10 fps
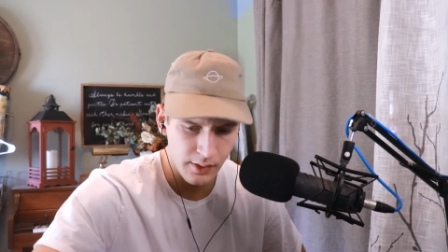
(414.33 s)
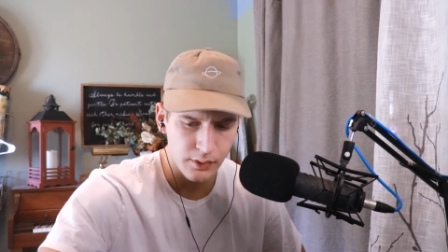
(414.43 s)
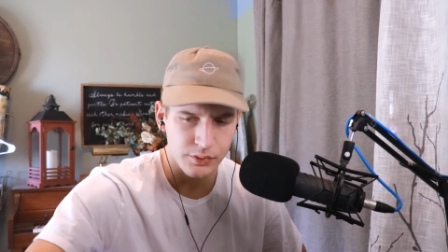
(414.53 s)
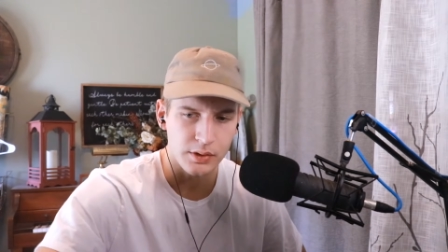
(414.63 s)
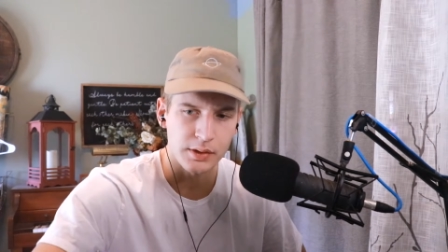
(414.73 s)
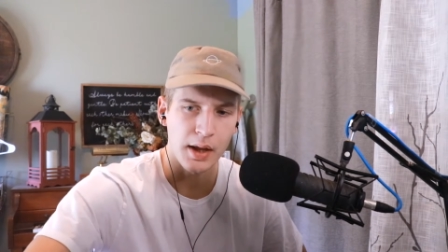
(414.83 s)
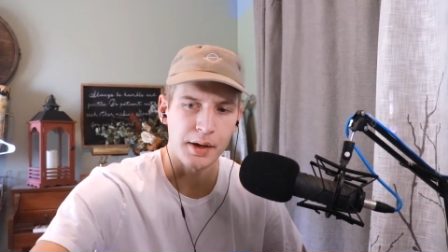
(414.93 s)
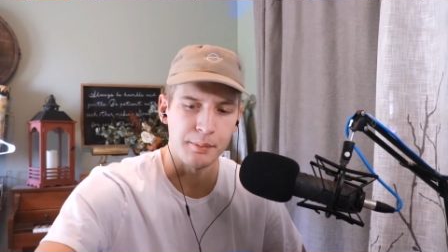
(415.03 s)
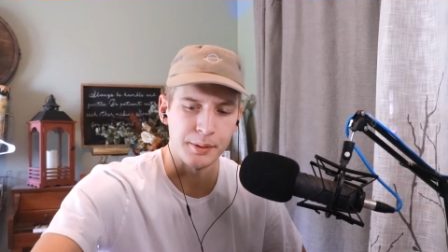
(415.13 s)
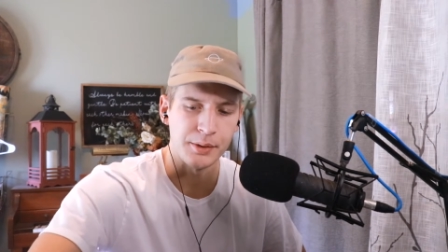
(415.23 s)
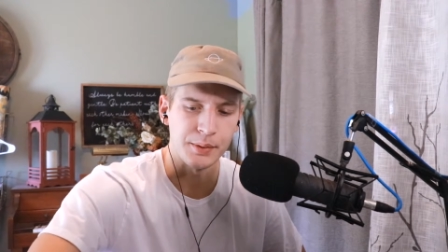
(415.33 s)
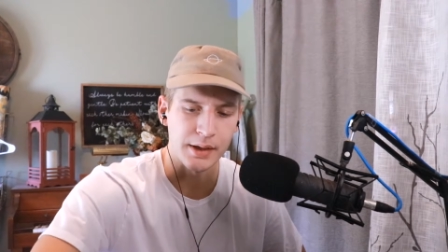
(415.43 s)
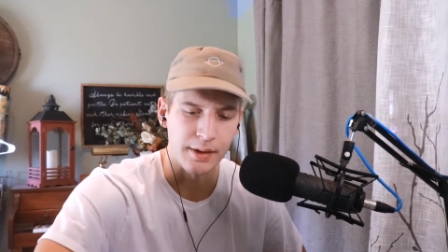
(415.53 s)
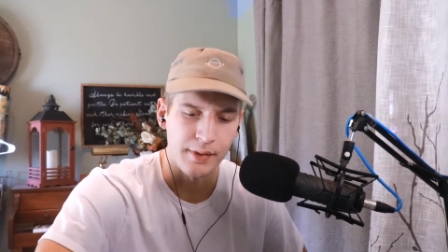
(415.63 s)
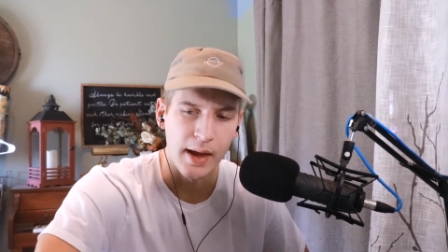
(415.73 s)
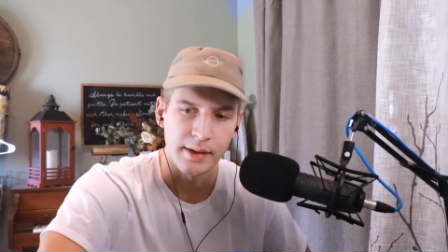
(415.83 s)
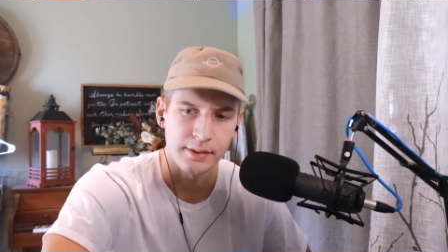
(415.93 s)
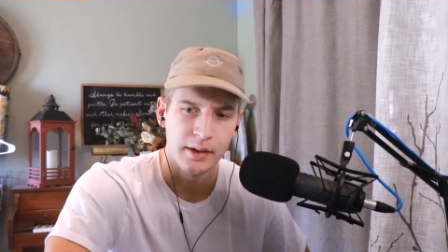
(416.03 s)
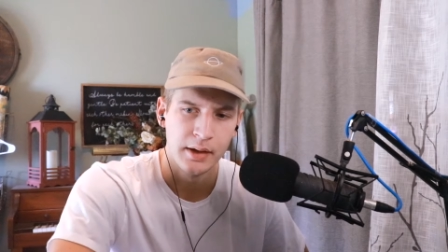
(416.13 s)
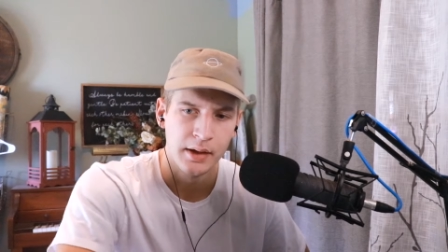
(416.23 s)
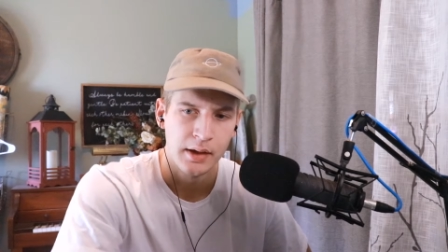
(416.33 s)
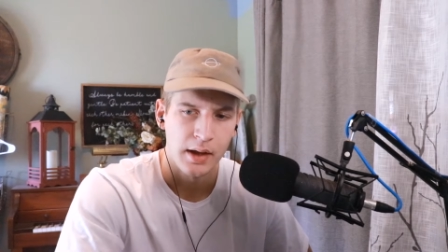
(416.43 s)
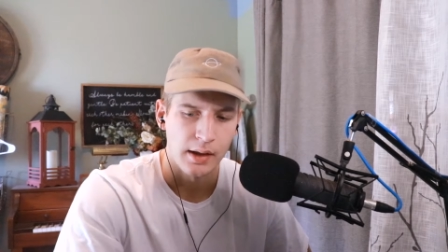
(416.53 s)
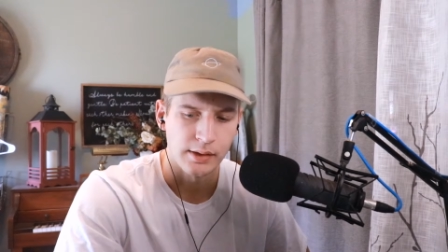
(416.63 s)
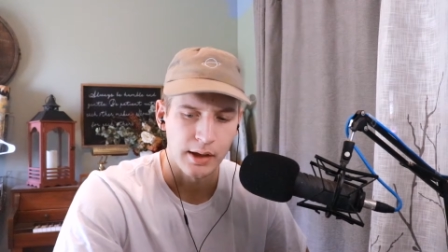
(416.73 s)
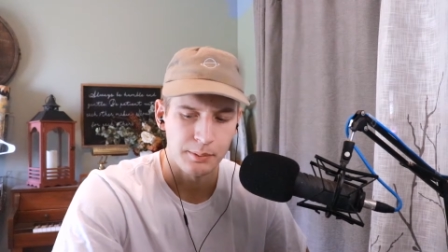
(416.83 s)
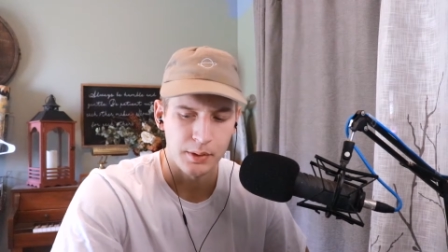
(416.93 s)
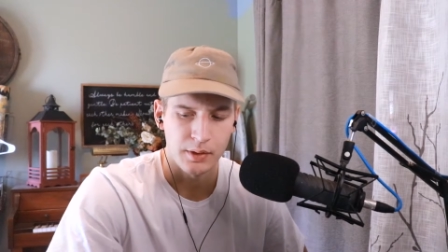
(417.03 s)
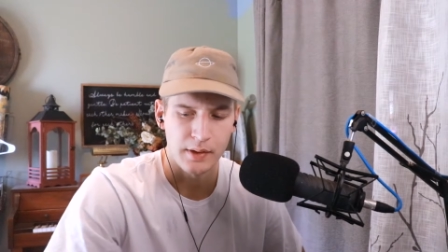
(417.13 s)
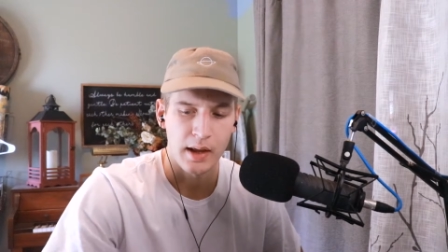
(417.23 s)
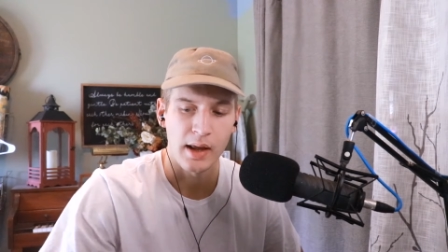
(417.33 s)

there's a lot of beauty in that. A lot of beauty in that.